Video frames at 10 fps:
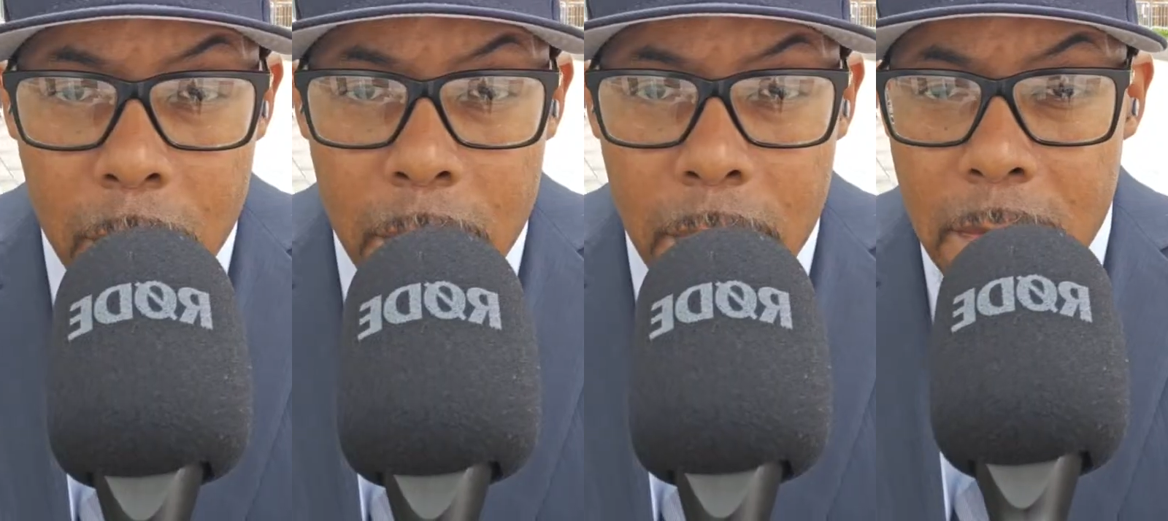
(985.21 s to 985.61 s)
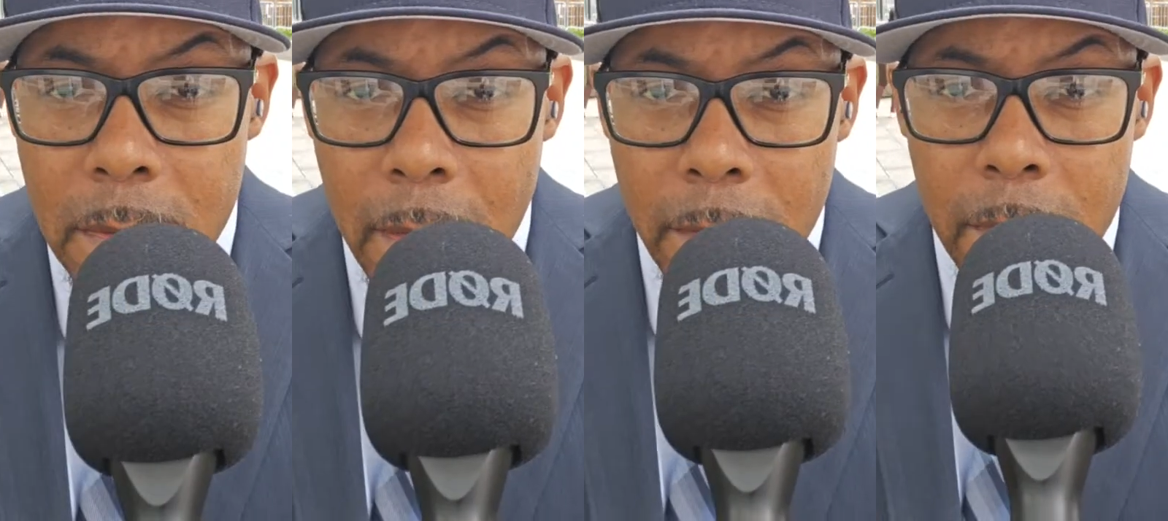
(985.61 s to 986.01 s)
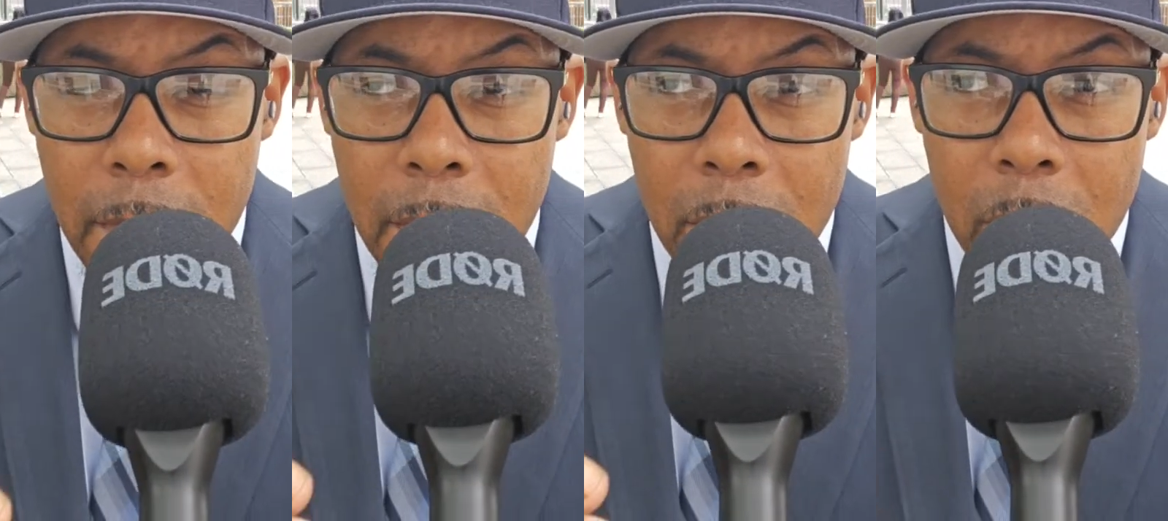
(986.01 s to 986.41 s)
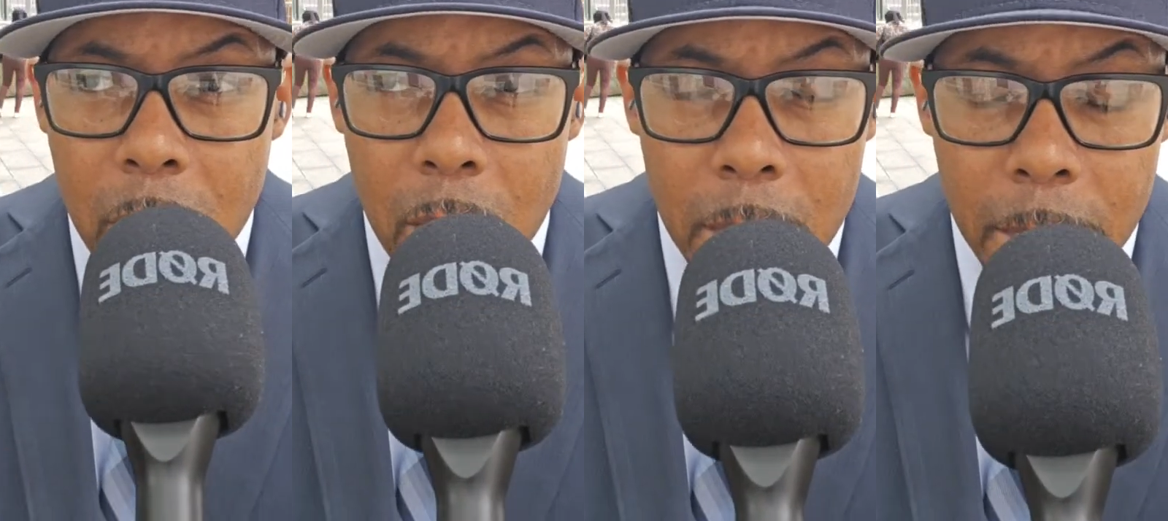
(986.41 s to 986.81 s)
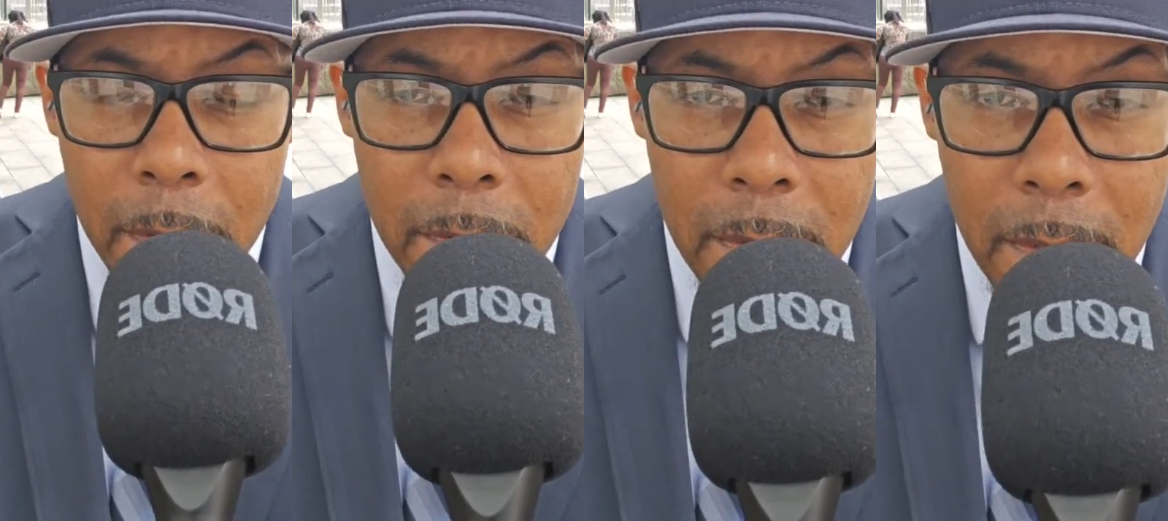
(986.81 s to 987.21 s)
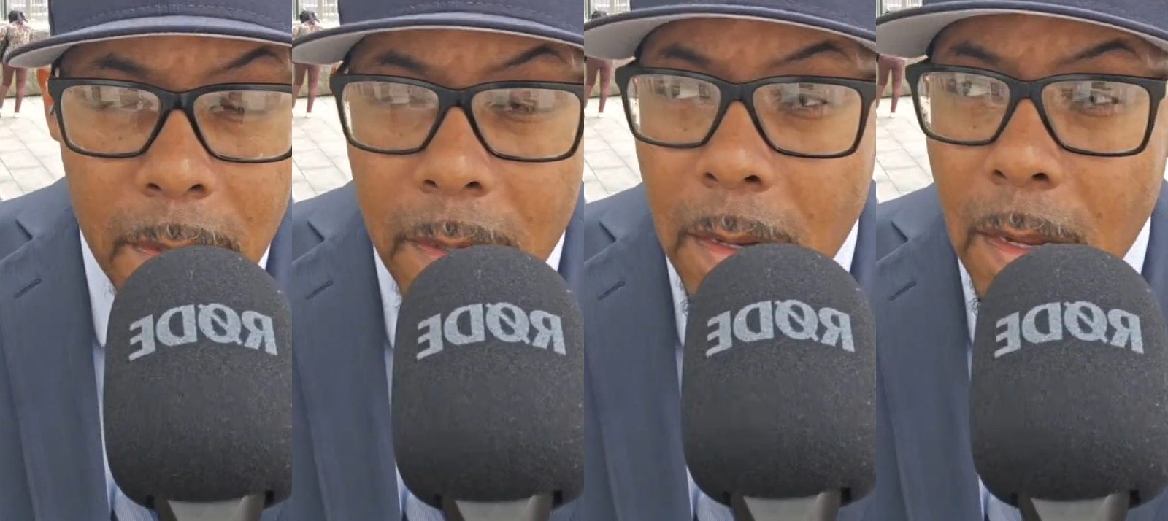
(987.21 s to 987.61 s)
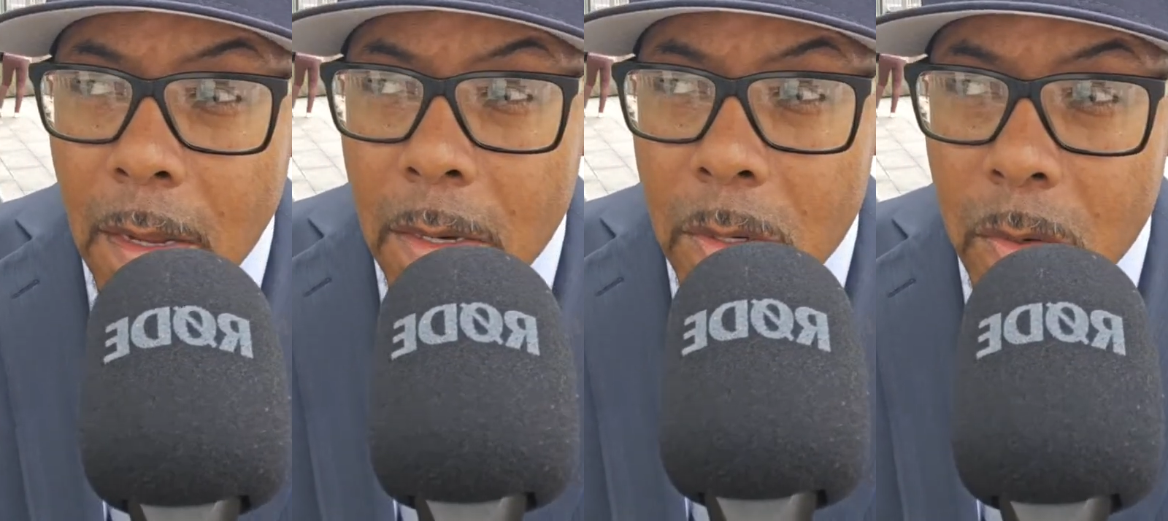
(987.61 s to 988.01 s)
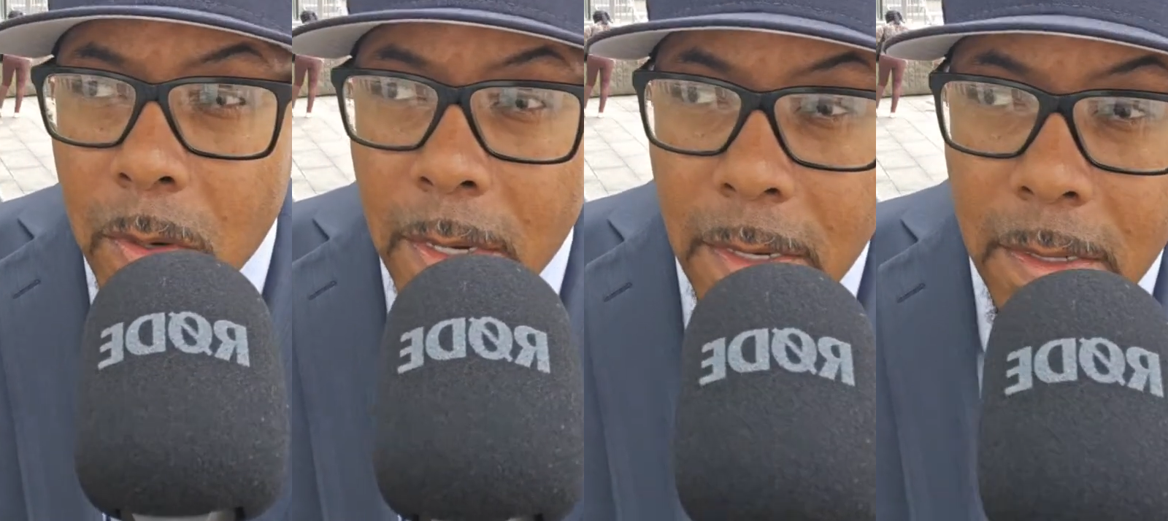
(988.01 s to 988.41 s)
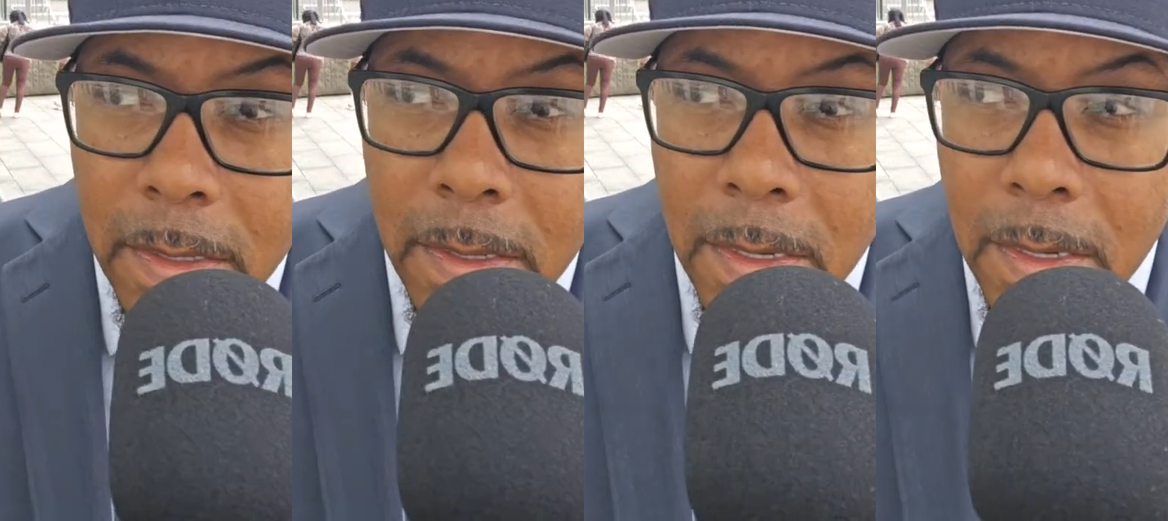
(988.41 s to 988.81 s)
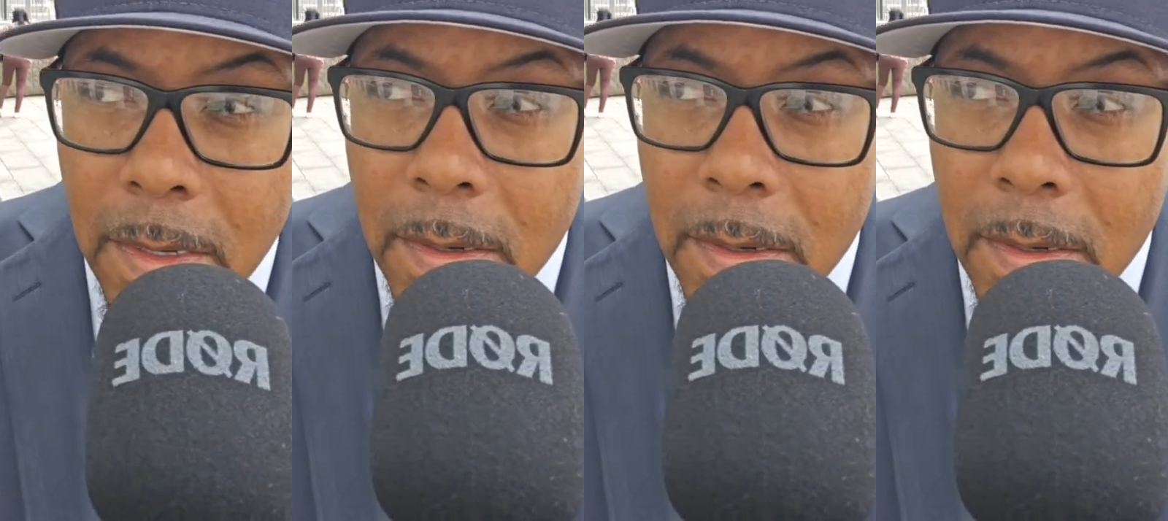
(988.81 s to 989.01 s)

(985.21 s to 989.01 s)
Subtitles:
There's nothing in court about Diddy doing anything,